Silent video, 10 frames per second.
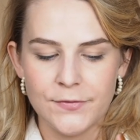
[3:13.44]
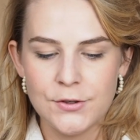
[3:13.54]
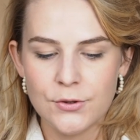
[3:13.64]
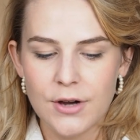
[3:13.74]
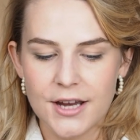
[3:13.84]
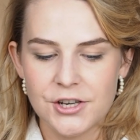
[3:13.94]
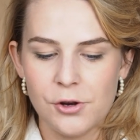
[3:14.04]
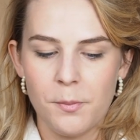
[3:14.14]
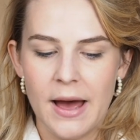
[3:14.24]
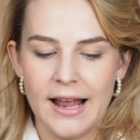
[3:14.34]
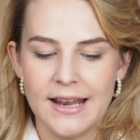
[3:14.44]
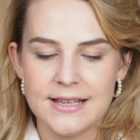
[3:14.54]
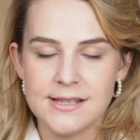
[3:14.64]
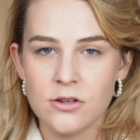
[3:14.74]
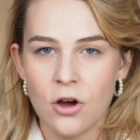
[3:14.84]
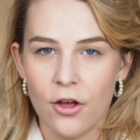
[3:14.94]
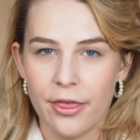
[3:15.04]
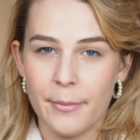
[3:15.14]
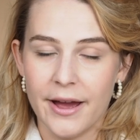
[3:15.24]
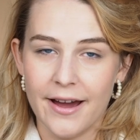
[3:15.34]
two eyeshadow palettes
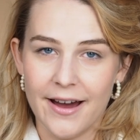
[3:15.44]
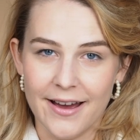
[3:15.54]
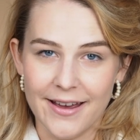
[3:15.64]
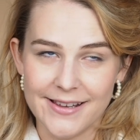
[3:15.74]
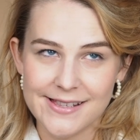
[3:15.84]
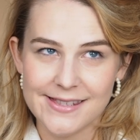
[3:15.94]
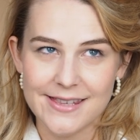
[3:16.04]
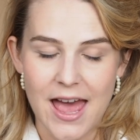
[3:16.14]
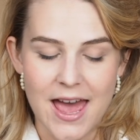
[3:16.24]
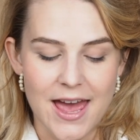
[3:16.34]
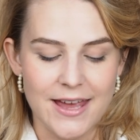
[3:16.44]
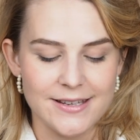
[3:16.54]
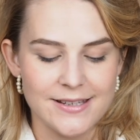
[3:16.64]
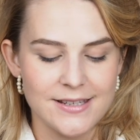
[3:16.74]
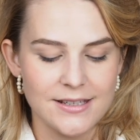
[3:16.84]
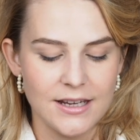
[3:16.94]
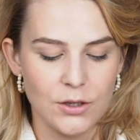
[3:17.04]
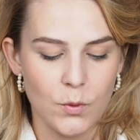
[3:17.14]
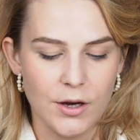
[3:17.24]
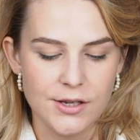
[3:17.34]
caught my eyes, and
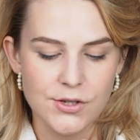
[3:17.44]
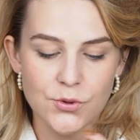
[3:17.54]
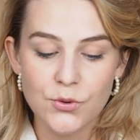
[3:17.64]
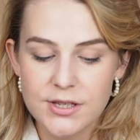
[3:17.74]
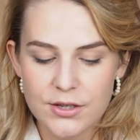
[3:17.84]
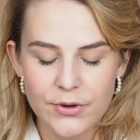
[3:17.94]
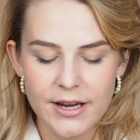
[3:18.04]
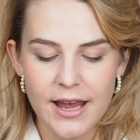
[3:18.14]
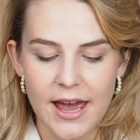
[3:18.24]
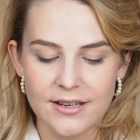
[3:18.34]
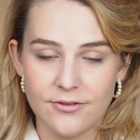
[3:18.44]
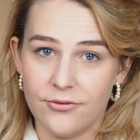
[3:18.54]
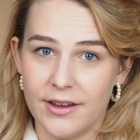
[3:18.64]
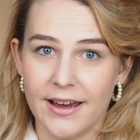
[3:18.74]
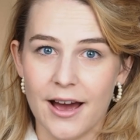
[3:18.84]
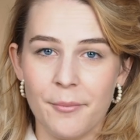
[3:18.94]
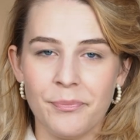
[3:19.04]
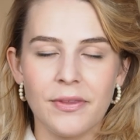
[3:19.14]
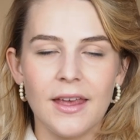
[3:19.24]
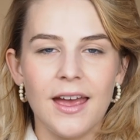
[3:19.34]
it was Sorcery and Vega.
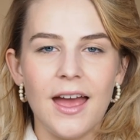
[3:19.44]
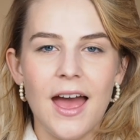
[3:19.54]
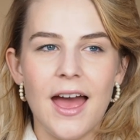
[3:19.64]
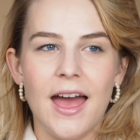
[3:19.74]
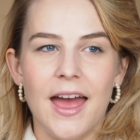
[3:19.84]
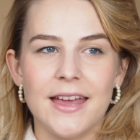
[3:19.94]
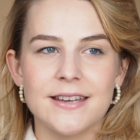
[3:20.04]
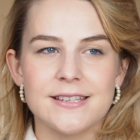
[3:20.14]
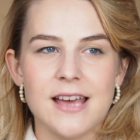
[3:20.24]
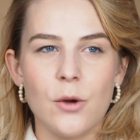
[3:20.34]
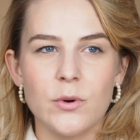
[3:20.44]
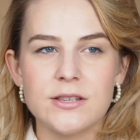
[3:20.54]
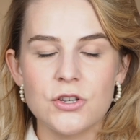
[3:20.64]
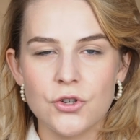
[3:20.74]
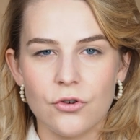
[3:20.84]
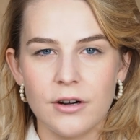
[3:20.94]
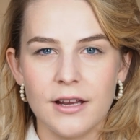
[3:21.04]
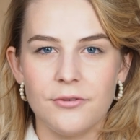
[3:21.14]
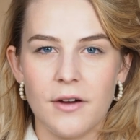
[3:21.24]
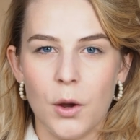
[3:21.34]
And I wasn't sure
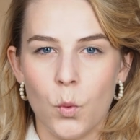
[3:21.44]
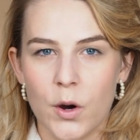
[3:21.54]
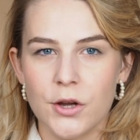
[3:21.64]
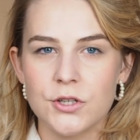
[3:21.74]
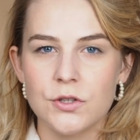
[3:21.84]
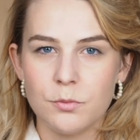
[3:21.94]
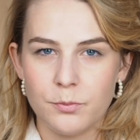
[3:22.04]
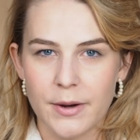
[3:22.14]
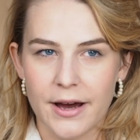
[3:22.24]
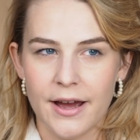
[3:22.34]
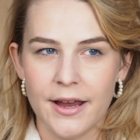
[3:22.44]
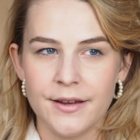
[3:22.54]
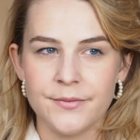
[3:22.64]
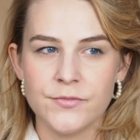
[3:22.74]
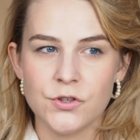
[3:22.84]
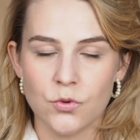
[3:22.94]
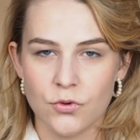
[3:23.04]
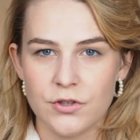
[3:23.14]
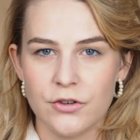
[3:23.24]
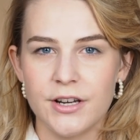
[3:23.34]
if I want to buy
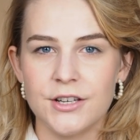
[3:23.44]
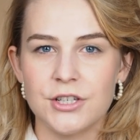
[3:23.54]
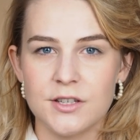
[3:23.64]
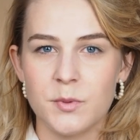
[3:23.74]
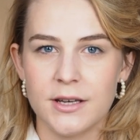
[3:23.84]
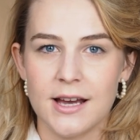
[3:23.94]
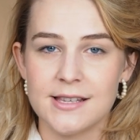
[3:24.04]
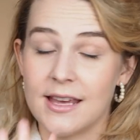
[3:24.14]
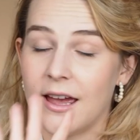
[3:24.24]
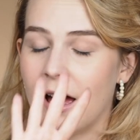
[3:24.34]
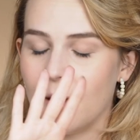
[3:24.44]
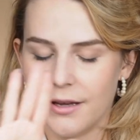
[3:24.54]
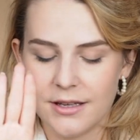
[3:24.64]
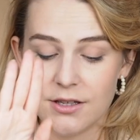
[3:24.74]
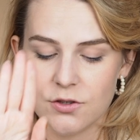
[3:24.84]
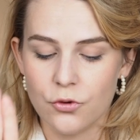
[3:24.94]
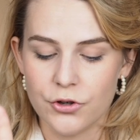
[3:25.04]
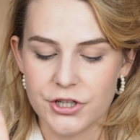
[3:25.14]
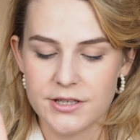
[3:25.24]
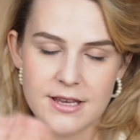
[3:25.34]
Sorcery just because, I mean, it's
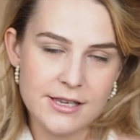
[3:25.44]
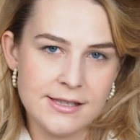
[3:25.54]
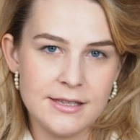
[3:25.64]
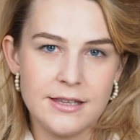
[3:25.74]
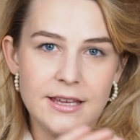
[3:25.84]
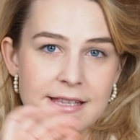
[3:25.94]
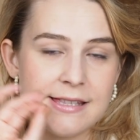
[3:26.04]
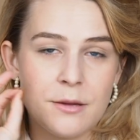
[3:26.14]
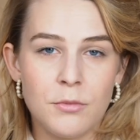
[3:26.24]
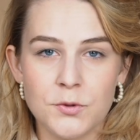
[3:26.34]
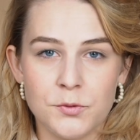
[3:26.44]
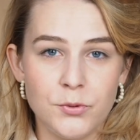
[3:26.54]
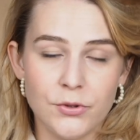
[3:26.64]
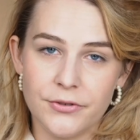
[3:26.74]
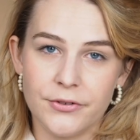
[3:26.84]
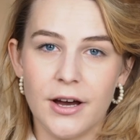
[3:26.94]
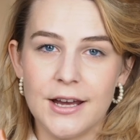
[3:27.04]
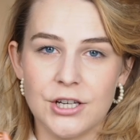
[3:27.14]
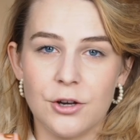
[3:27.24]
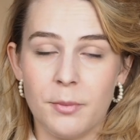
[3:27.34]
gorgeous. It's the most beautiful
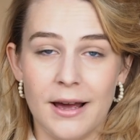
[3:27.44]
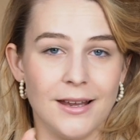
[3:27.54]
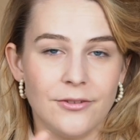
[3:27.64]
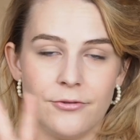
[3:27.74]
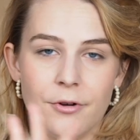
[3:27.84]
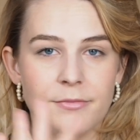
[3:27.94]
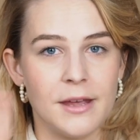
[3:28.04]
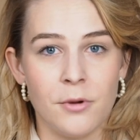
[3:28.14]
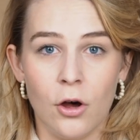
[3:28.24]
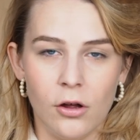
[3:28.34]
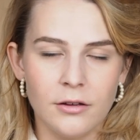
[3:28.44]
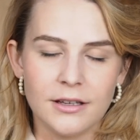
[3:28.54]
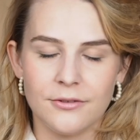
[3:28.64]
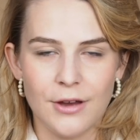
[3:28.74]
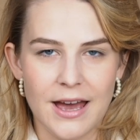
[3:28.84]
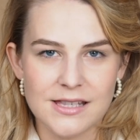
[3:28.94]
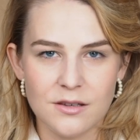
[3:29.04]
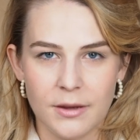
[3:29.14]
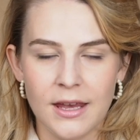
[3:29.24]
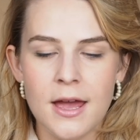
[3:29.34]
eyeshadow palette from them all, if you
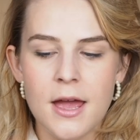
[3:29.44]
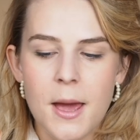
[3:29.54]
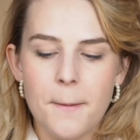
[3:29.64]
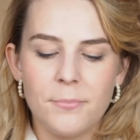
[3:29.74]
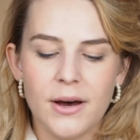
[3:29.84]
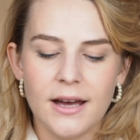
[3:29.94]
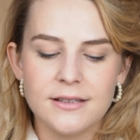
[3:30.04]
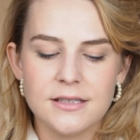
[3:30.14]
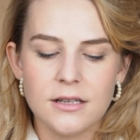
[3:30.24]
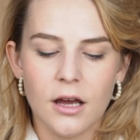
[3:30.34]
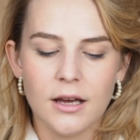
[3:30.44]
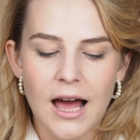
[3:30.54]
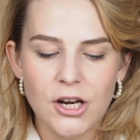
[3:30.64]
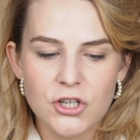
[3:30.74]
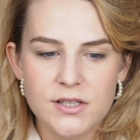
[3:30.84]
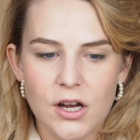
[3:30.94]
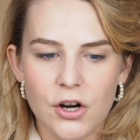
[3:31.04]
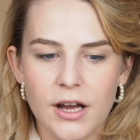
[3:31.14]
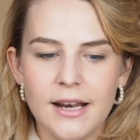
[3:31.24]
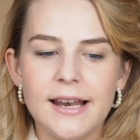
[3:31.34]
ask me. But colors
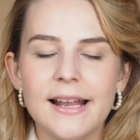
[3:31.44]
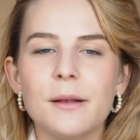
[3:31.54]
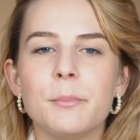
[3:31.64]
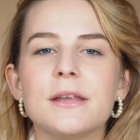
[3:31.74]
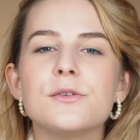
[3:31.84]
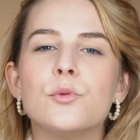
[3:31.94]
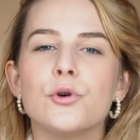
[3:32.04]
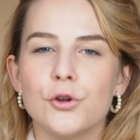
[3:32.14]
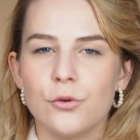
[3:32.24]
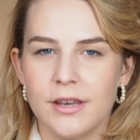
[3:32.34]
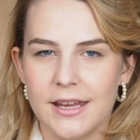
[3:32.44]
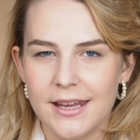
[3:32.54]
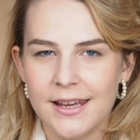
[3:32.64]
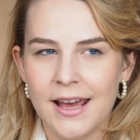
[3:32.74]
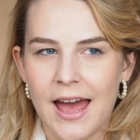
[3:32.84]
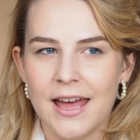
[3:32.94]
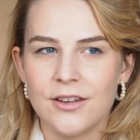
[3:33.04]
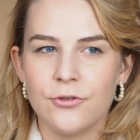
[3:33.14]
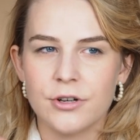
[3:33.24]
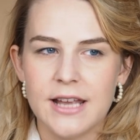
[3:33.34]
are a little bit more unique,
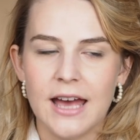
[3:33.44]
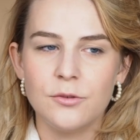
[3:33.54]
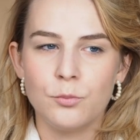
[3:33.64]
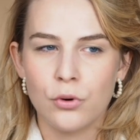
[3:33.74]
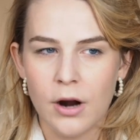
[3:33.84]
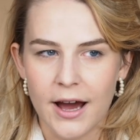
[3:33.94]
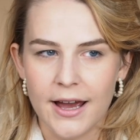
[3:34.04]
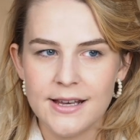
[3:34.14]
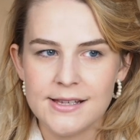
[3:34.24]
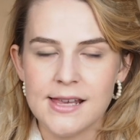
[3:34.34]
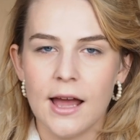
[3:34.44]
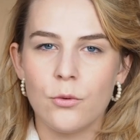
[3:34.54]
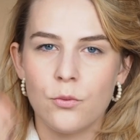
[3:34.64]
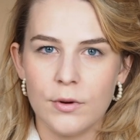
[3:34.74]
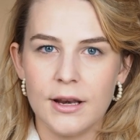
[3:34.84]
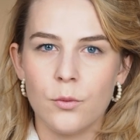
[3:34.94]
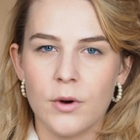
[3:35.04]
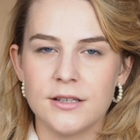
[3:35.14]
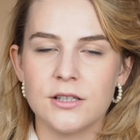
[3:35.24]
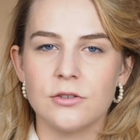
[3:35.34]
and for that price, I really
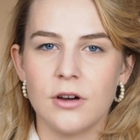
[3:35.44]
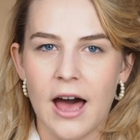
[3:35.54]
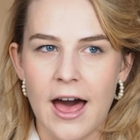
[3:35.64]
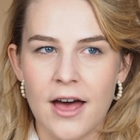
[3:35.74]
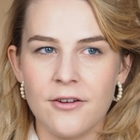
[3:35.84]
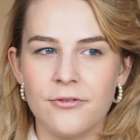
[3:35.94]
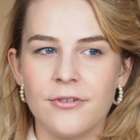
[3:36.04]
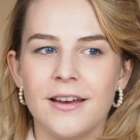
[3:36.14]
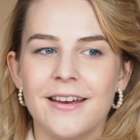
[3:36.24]
wanted to have